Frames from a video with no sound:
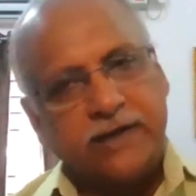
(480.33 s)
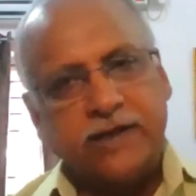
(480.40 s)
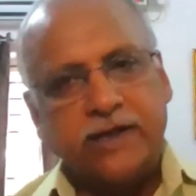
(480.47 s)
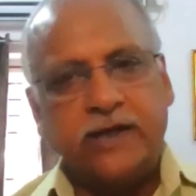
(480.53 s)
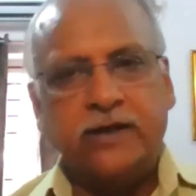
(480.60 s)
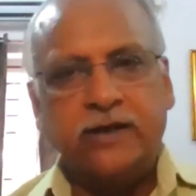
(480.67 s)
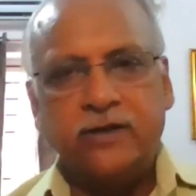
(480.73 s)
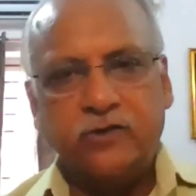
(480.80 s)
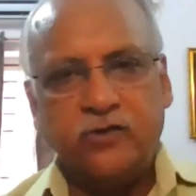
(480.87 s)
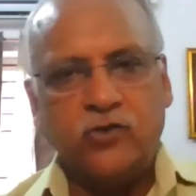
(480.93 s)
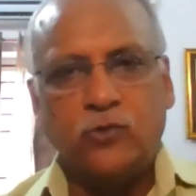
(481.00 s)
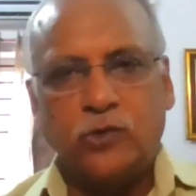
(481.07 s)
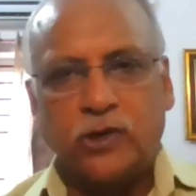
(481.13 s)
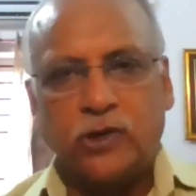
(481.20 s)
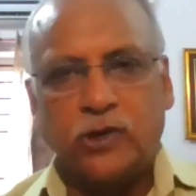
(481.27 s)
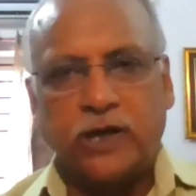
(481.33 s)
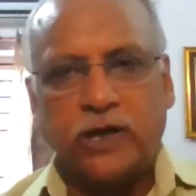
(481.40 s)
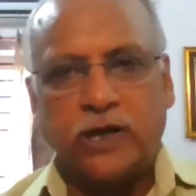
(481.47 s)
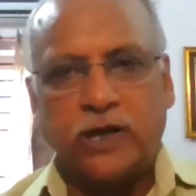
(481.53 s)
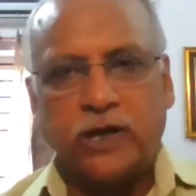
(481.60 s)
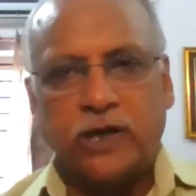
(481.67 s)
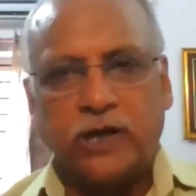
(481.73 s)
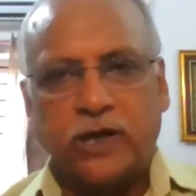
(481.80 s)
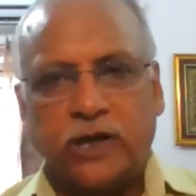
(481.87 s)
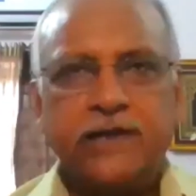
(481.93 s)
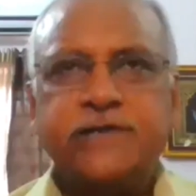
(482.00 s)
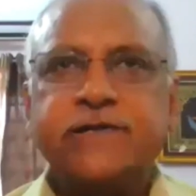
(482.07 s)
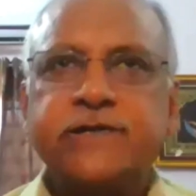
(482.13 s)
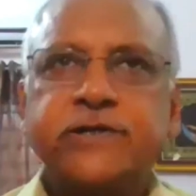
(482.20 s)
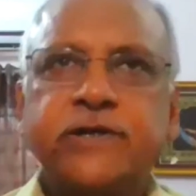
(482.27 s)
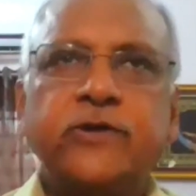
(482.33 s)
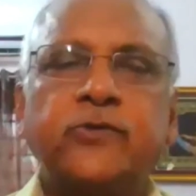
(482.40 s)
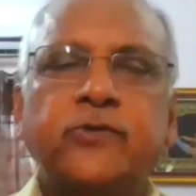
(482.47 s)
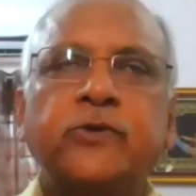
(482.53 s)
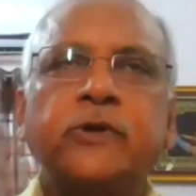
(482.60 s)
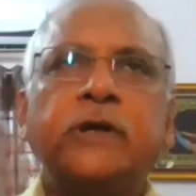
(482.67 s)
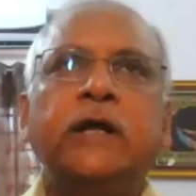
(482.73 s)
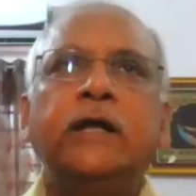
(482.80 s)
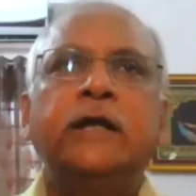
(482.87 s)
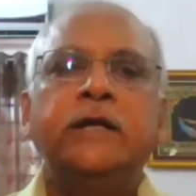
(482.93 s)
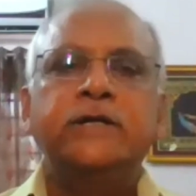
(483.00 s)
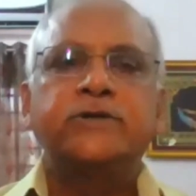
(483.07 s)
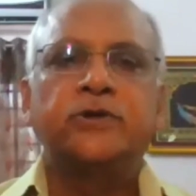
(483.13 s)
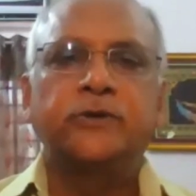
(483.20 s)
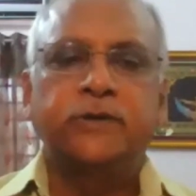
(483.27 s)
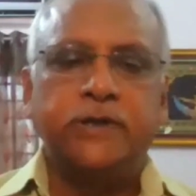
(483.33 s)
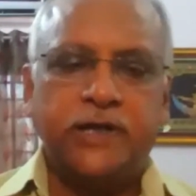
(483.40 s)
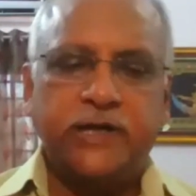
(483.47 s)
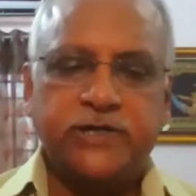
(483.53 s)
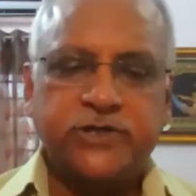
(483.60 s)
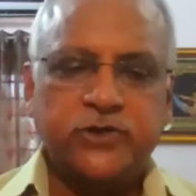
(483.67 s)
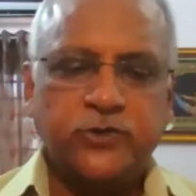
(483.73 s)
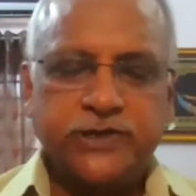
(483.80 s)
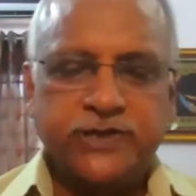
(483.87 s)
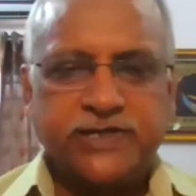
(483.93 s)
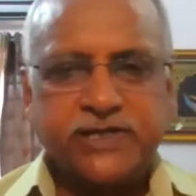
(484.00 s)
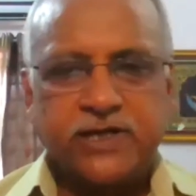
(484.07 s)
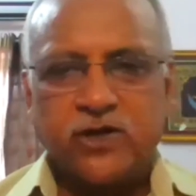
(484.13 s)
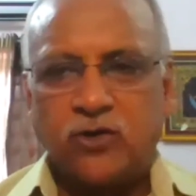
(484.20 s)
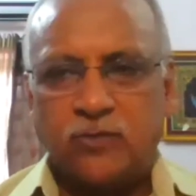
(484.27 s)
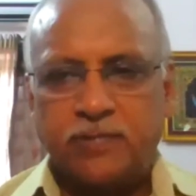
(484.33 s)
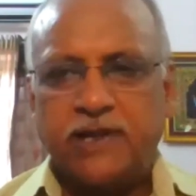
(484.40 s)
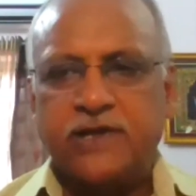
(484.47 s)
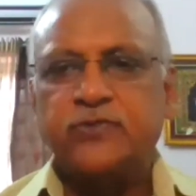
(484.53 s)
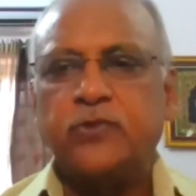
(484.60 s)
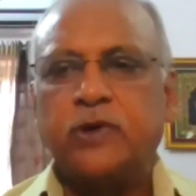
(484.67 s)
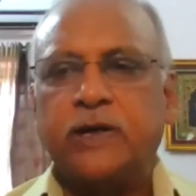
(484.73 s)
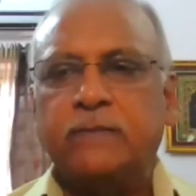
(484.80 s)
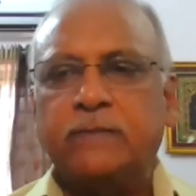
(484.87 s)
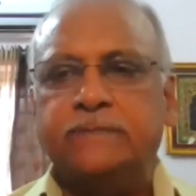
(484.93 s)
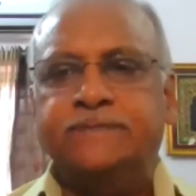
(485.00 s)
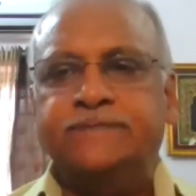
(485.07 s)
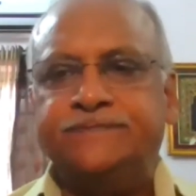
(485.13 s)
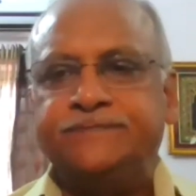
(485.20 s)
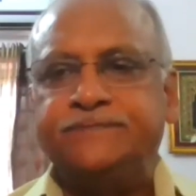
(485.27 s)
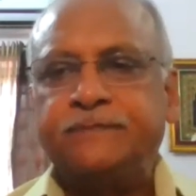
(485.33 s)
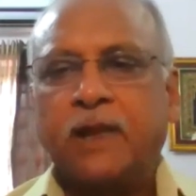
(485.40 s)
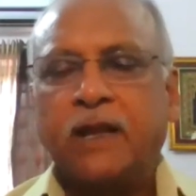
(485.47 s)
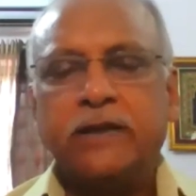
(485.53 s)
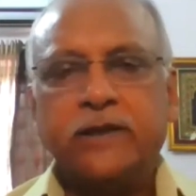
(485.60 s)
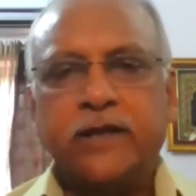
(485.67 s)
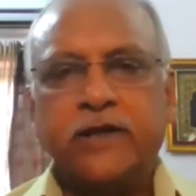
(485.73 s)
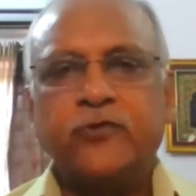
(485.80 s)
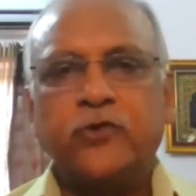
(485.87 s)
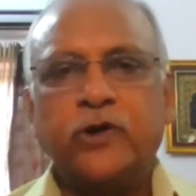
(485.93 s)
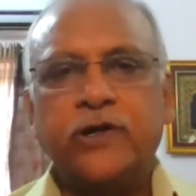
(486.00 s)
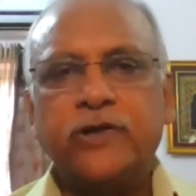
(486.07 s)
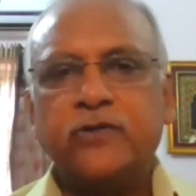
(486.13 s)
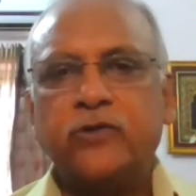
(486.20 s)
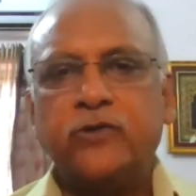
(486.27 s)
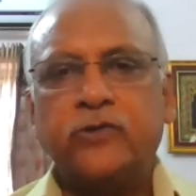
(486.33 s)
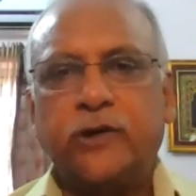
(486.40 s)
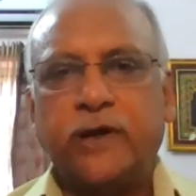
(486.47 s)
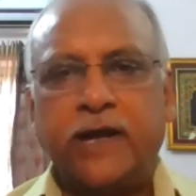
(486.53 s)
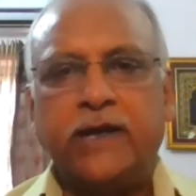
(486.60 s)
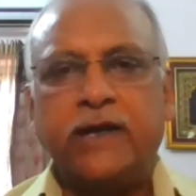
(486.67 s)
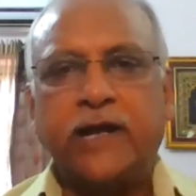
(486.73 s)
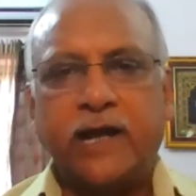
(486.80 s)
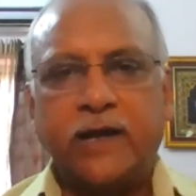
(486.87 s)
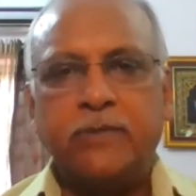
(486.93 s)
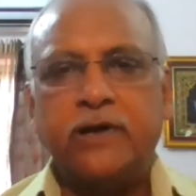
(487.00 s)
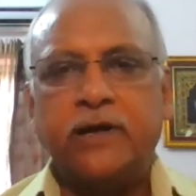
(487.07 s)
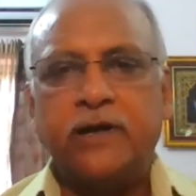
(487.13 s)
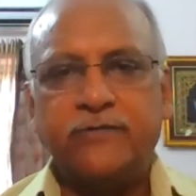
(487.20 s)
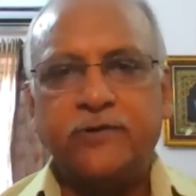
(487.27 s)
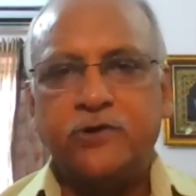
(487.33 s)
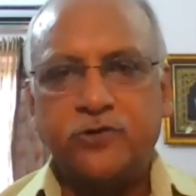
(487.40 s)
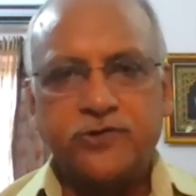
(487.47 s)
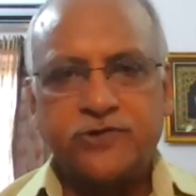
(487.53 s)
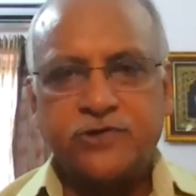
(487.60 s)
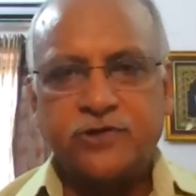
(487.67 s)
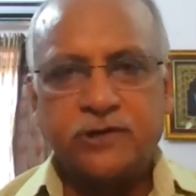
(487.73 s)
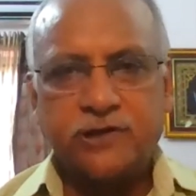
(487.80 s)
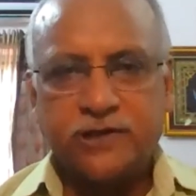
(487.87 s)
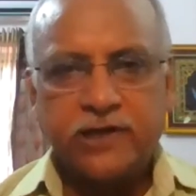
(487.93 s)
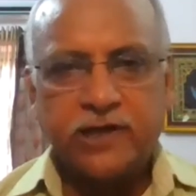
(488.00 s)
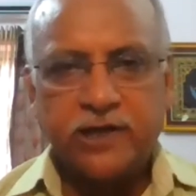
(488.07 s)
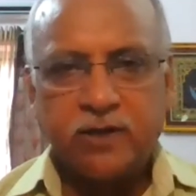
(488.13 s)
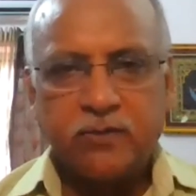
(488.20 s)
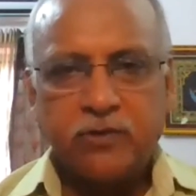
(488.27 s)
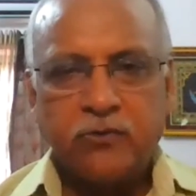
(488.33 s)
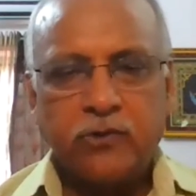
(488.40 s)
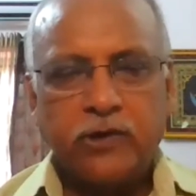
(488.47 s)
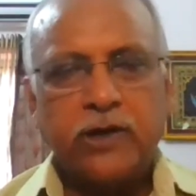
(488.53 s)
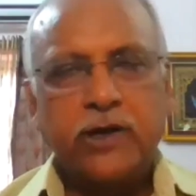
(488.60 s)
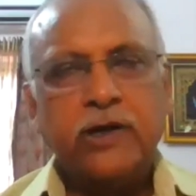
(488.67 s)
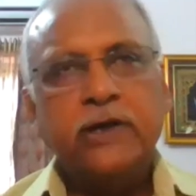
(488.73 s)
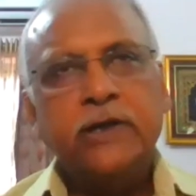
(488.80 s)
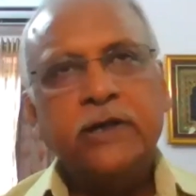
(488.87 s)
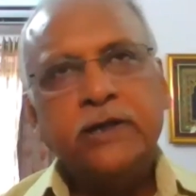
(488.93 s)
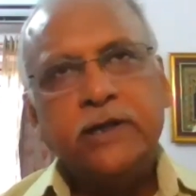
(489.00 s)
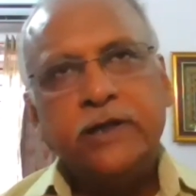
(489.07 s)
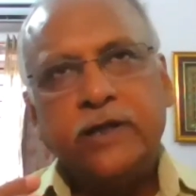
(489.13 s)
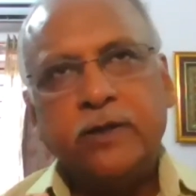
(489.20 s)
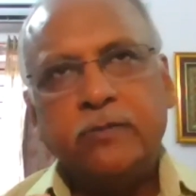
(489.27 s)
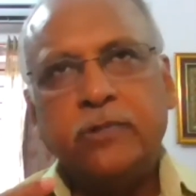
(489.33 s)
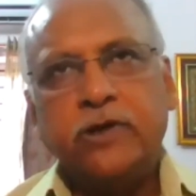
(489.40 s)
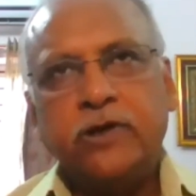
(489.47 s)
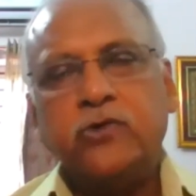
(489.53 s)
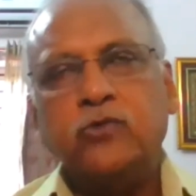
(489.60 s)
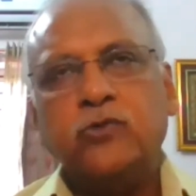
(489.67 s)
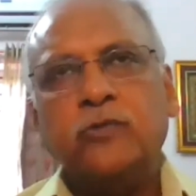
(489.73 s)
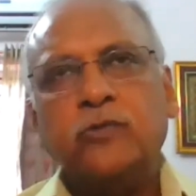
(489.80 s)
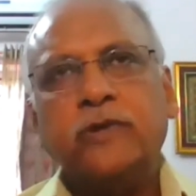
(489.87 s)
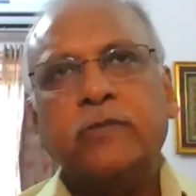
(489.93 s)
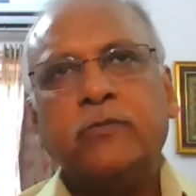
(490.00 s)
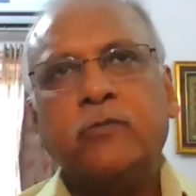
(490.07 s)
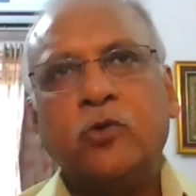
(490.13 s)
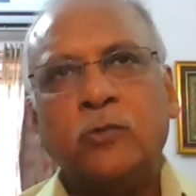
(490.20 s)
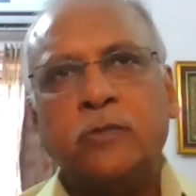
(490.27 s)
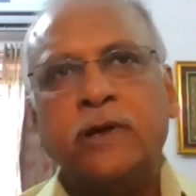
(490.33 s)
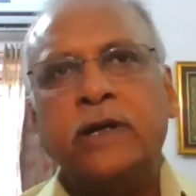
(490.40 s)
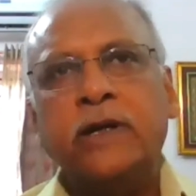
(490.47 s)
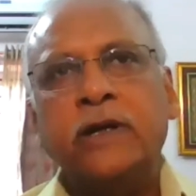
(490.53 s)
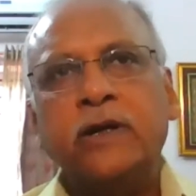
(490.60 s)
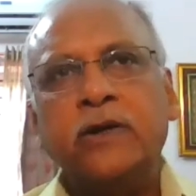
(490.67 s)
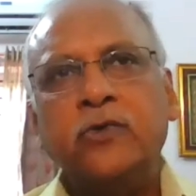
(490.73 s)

and then what happened with 1962. So the issue is it's a complex one. Therefore, it is going to take time and effort to resolve this. That is number one. Number two, the moment